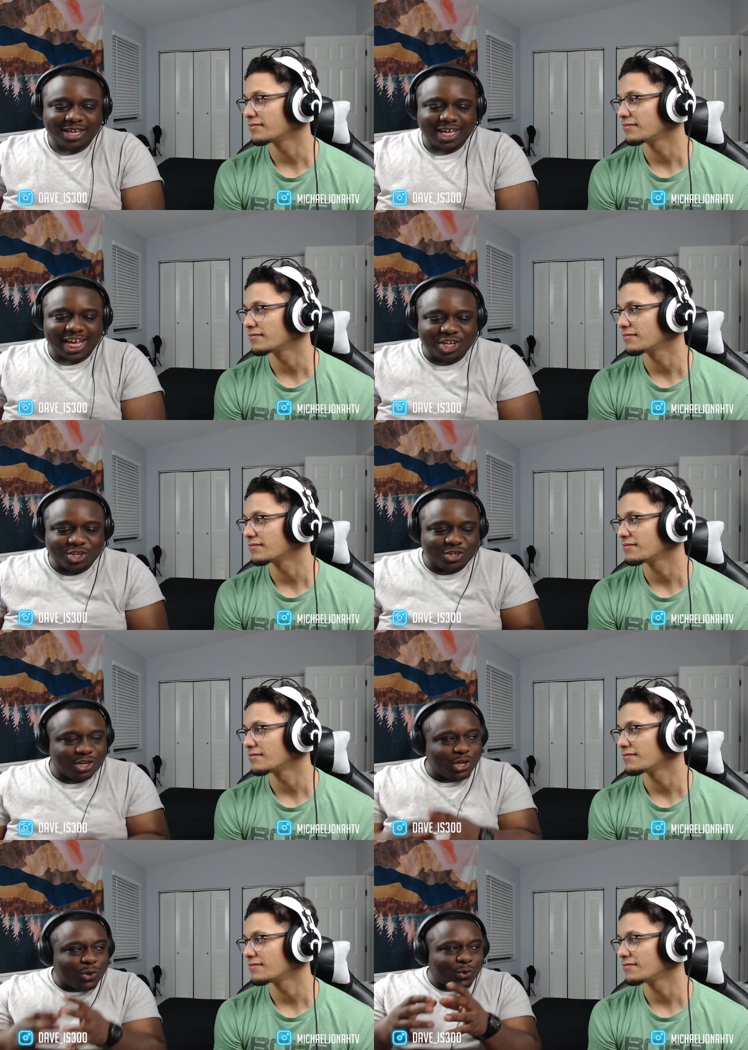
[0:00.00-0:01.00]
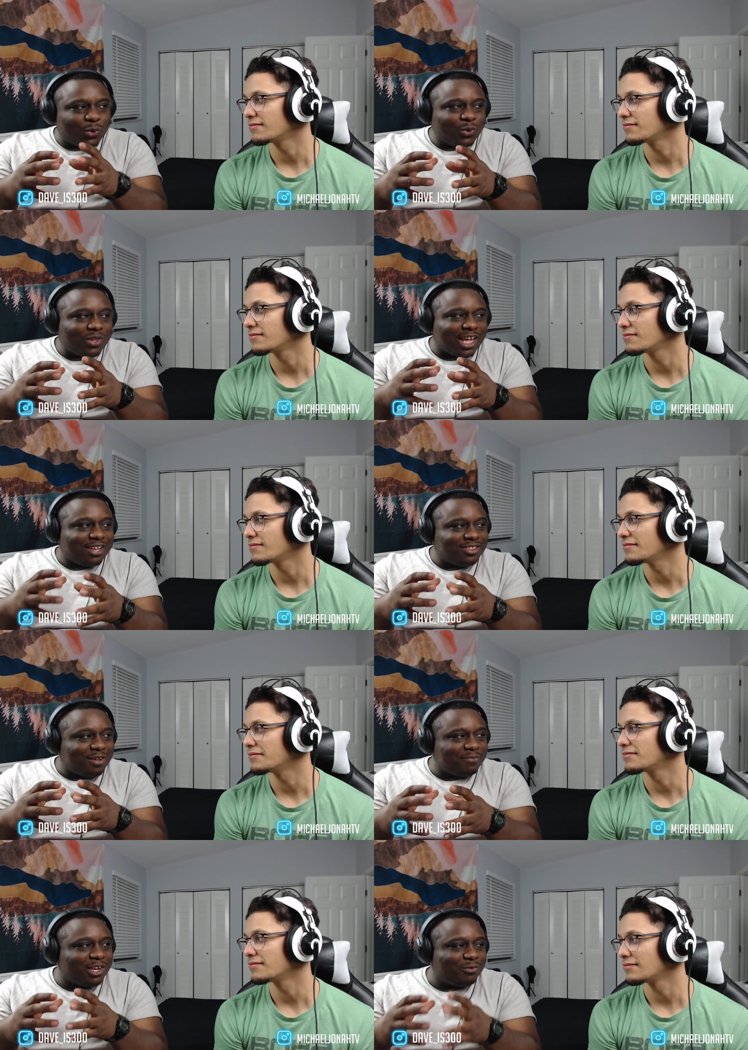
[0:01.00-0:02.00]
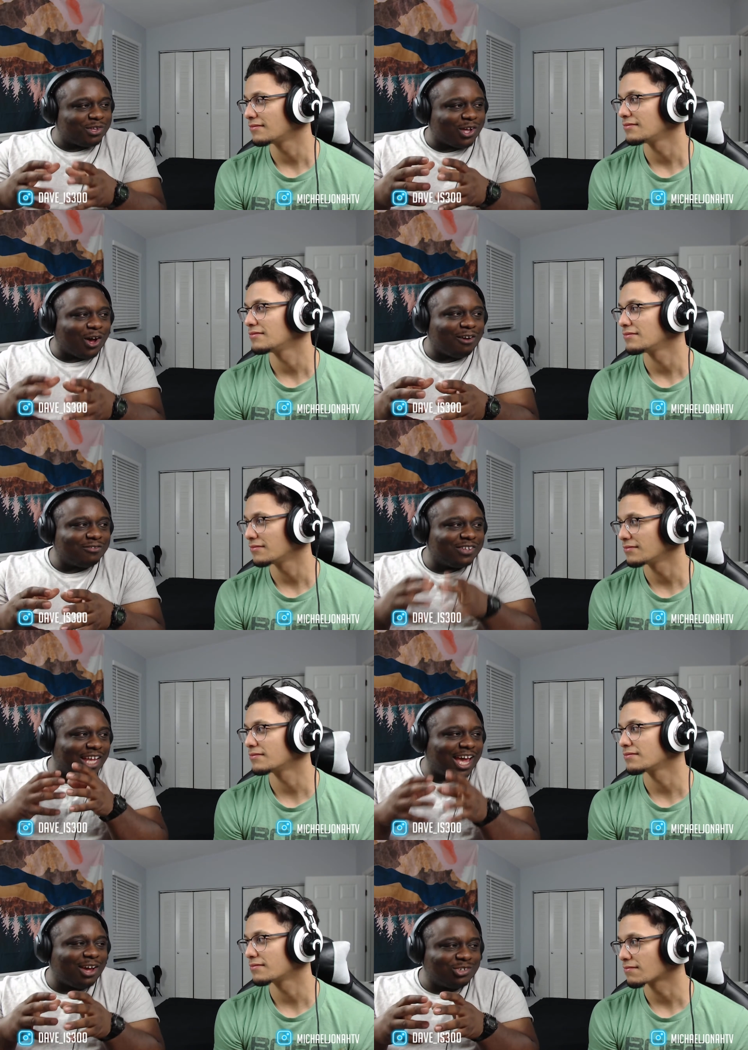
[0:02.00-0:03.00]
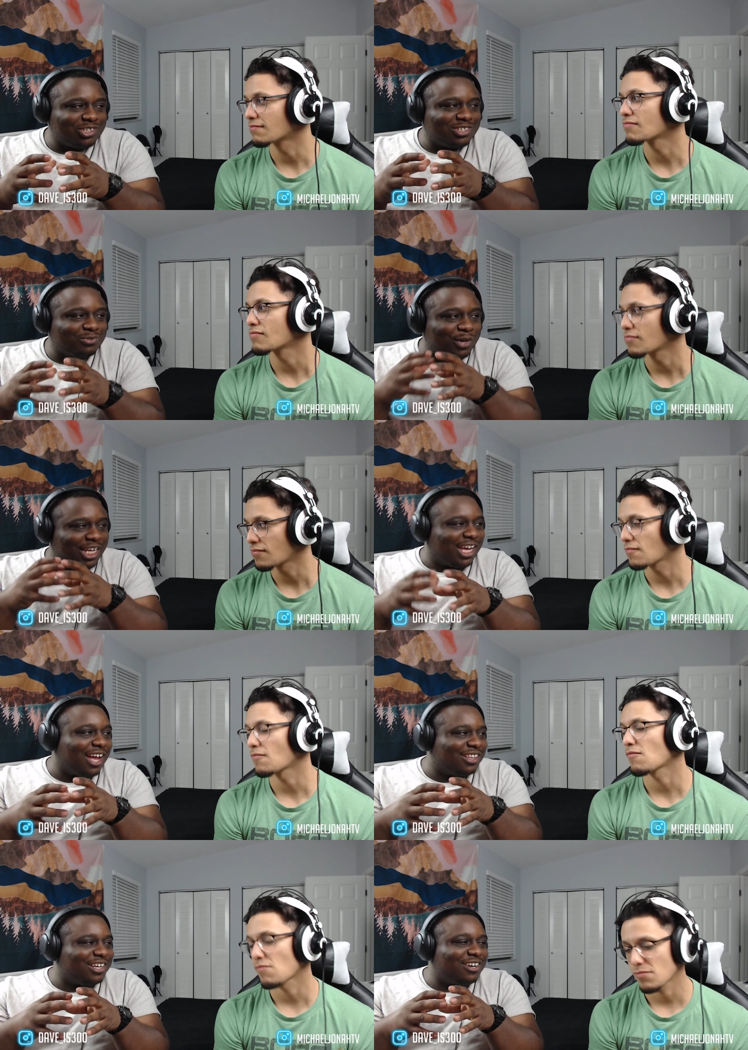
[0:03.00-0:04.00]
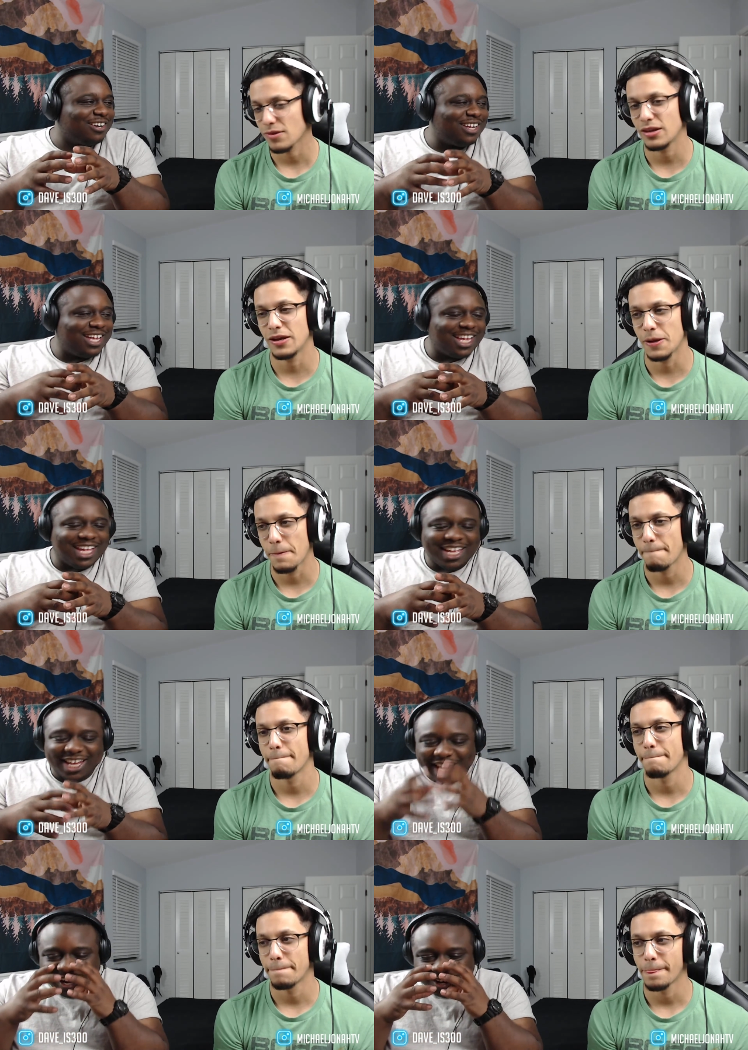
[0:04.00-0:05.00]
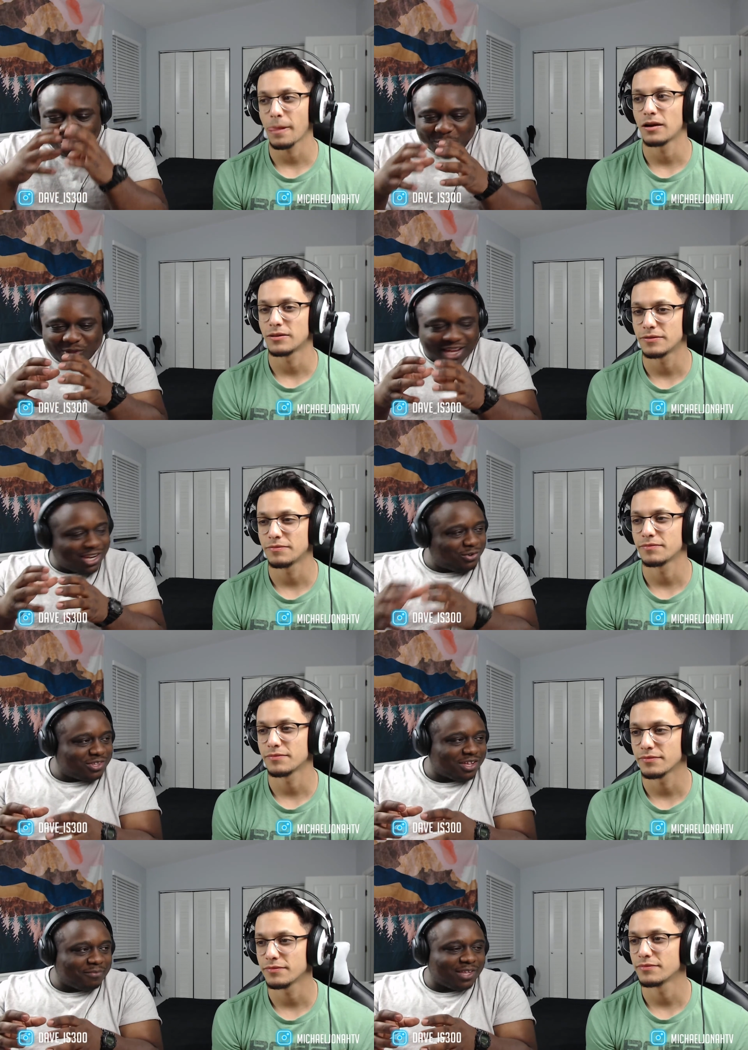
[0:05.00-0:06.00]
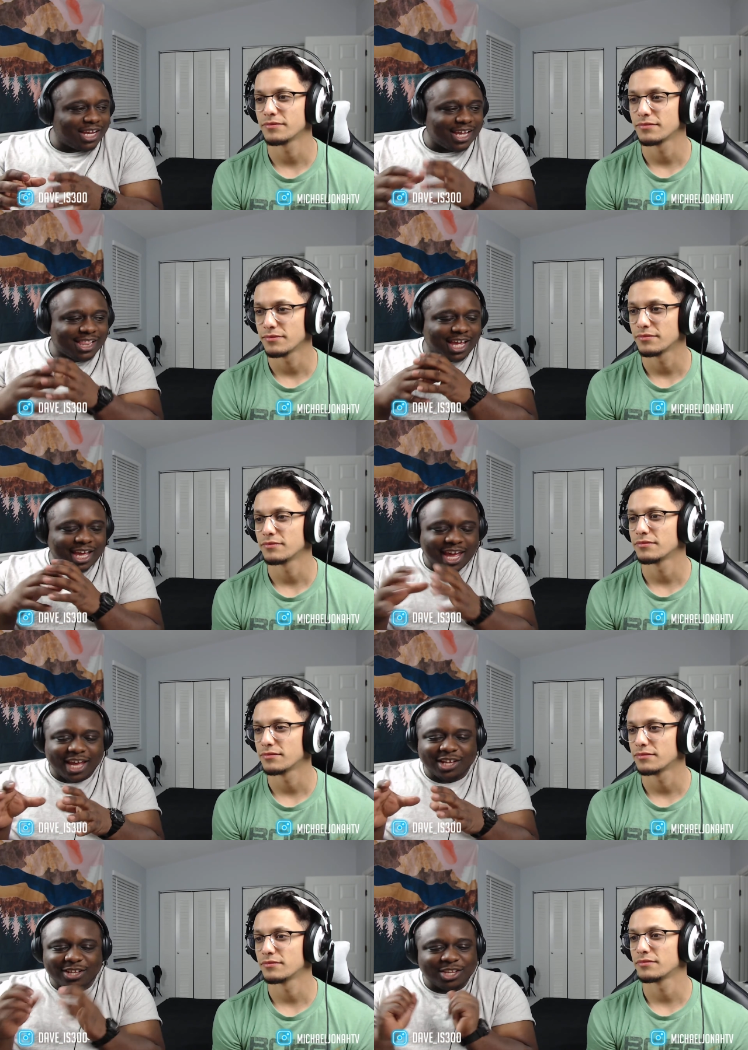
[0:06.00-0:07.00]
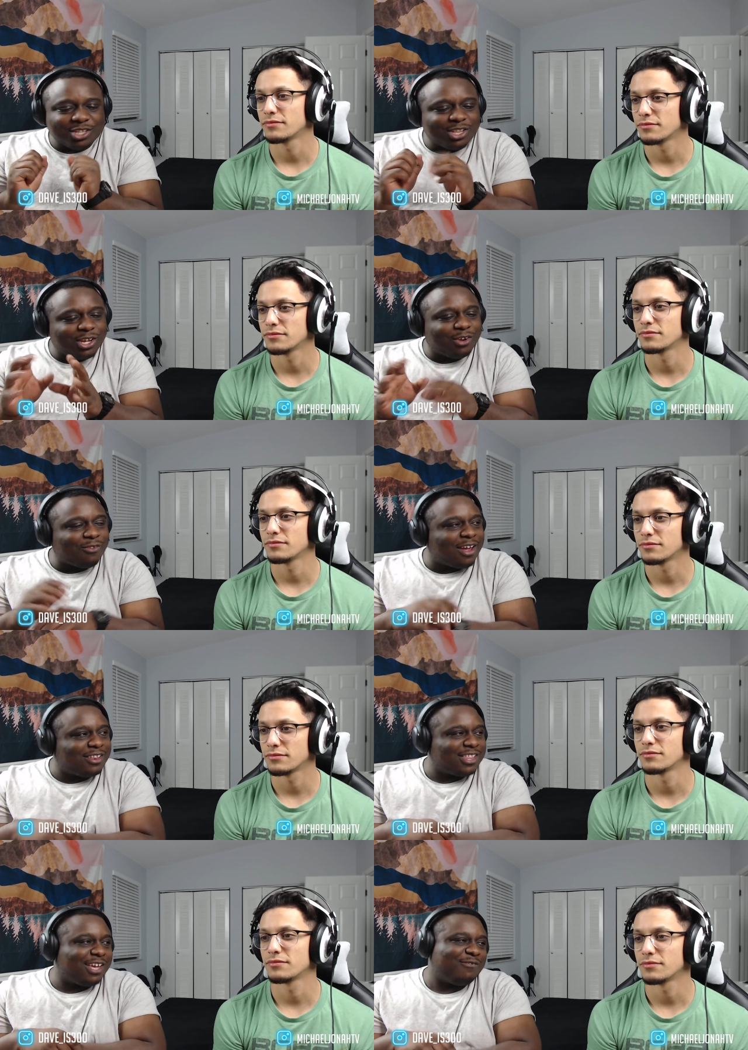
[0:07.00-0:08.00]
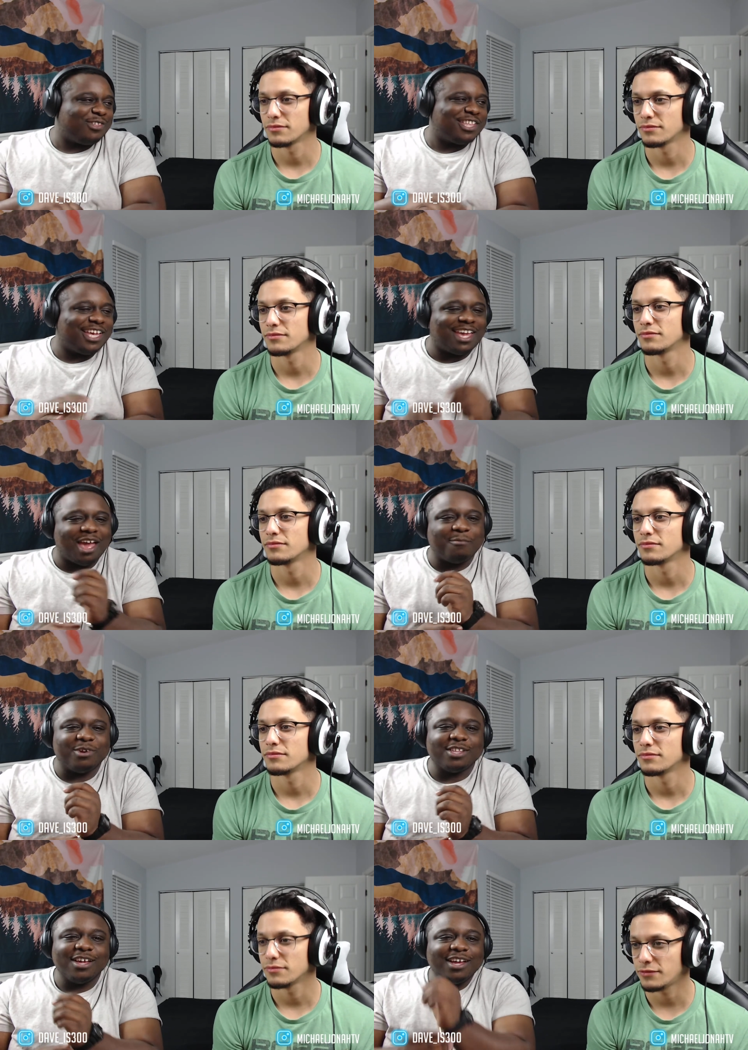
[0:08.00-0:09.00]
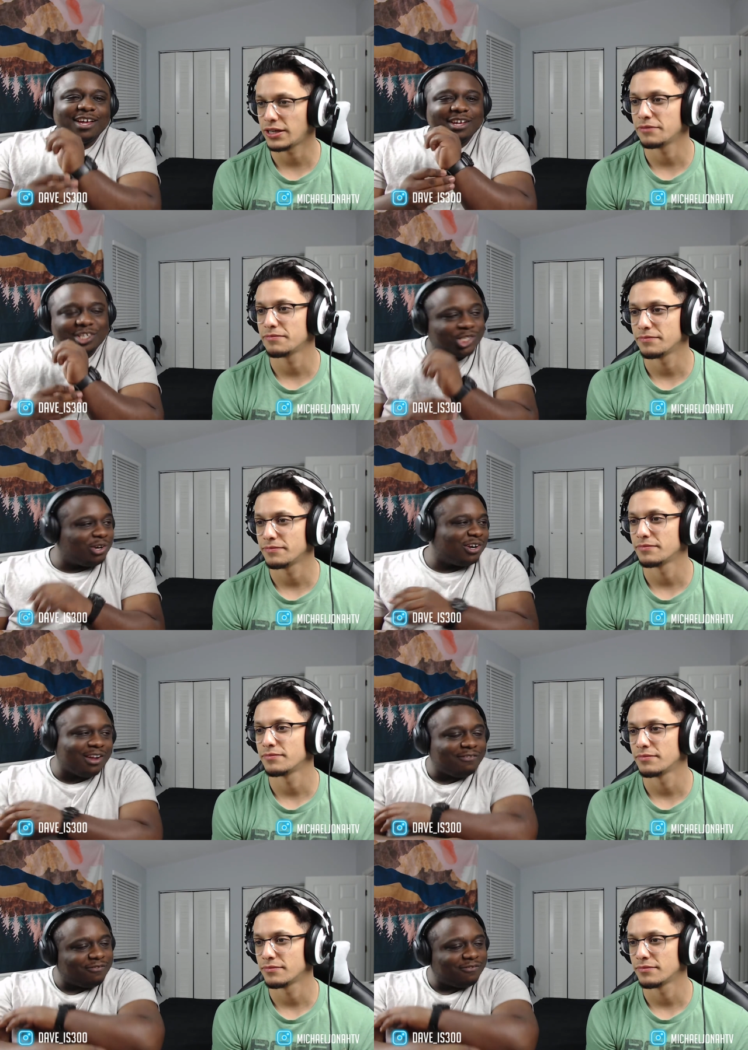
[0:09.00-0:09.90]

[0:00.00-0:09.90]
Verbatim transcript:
Speaker 1: he just knew that something was off in the house when he got there. Yeah he knew that there was something. He's like, hey, let's look around and see if you see cameras. Right. Sure enough,